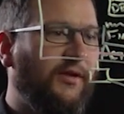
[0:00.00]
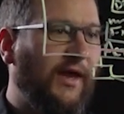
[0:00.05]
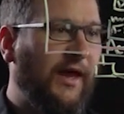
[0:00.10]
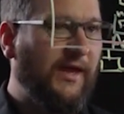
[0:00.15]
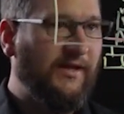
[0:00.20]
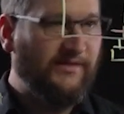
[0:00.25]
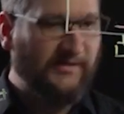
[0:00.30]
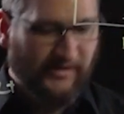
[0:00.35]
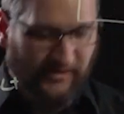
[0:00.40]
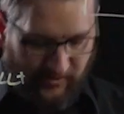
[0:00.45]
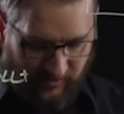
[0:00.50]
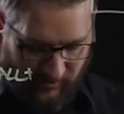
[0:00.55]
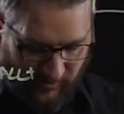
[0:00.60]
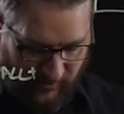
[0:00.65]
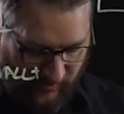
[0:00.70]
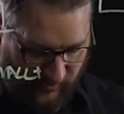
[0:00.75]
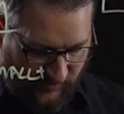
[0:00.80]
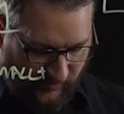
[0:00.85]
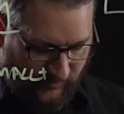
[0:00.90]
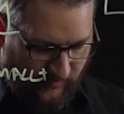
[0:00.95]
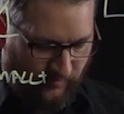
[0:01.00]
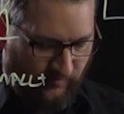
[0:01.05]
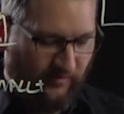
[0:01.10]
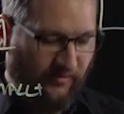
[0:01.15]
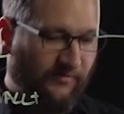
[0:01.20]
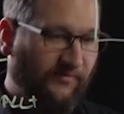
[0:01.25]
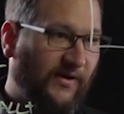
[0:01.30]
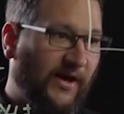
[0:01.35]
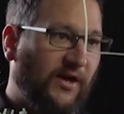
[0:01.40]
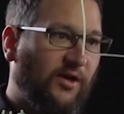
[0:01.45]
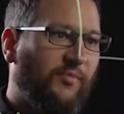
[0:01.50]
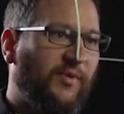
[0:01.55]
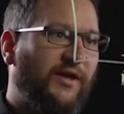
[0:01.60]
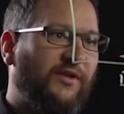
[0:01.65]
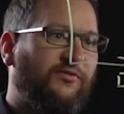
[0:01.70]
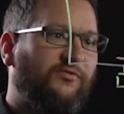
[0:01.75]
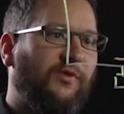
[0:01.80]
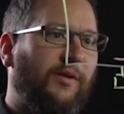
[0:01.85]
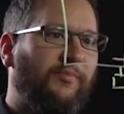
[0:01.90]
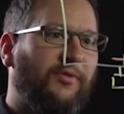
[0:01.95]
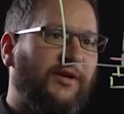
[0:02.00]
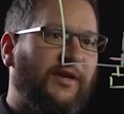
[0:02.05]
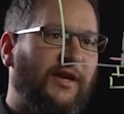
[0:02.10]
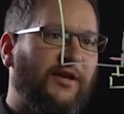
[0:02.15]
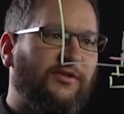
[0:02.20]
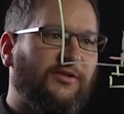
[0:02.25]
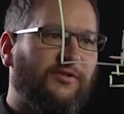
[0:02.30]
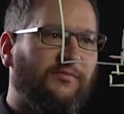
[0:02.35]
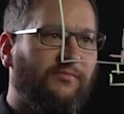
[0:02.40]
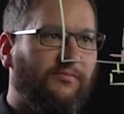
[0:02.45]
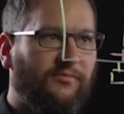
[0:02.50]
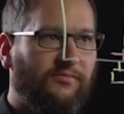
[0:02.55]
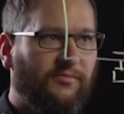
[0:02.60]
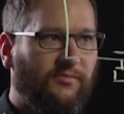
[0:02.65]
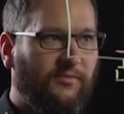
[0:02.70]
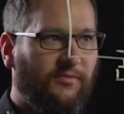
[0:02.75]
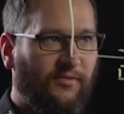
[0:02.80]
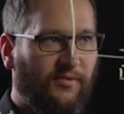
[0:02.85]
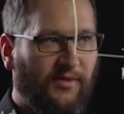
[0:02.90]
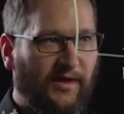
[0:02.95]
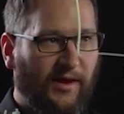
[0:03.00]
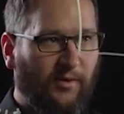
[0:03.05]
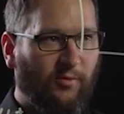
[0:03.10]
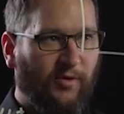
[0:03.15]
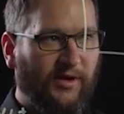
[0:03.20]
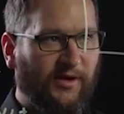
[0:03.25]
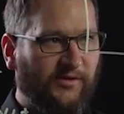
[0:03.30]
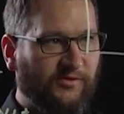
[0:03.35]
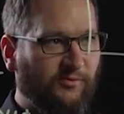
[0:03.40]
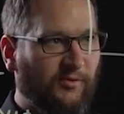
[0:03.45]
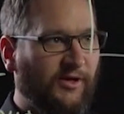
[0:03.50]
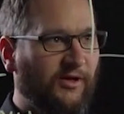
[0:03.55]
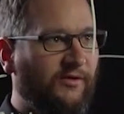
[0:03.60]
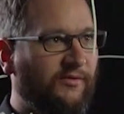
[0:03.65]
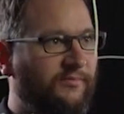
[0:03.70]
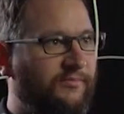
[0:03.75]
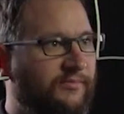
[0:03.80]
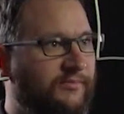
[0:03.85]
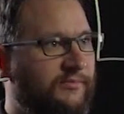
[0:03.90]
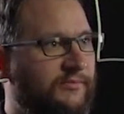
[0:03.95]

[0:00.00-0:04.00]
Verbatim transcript: asynchronous file-based replication that way as well.